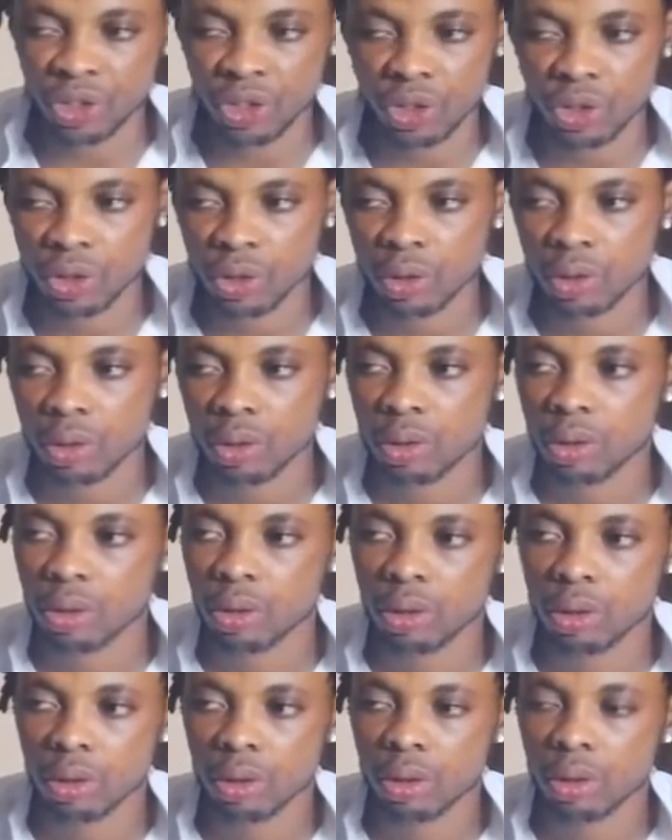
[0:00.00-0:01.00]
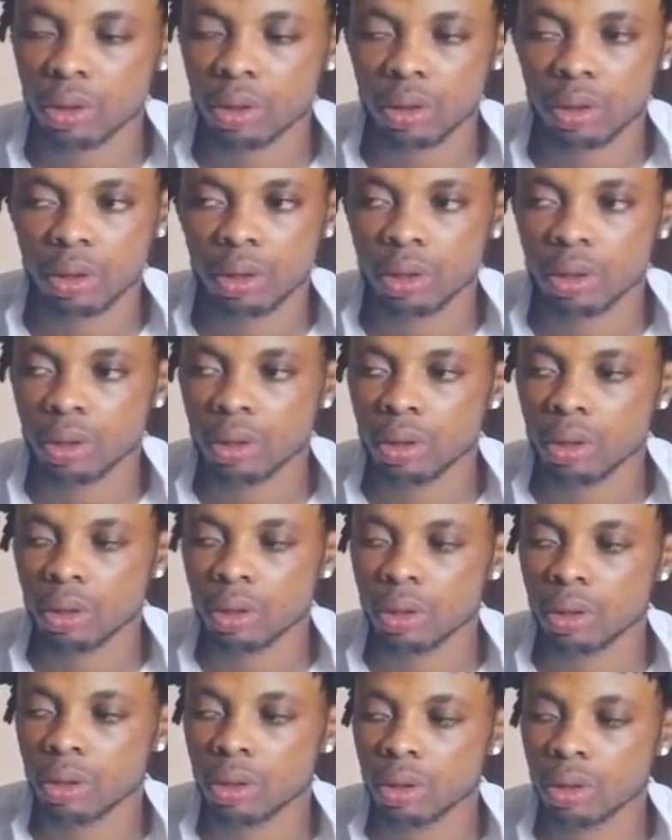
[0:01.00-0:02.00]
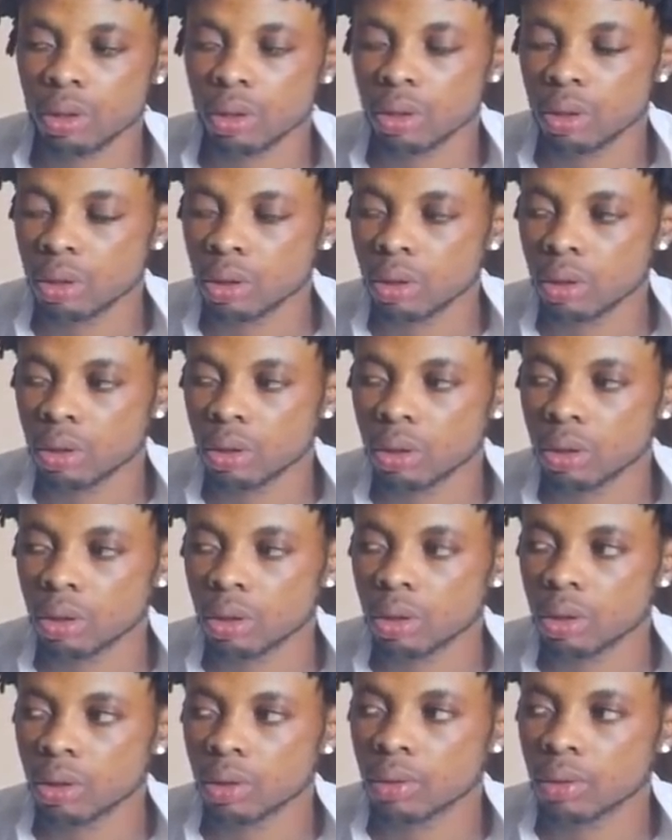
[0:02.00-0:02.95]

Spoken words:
This person isn't speaking.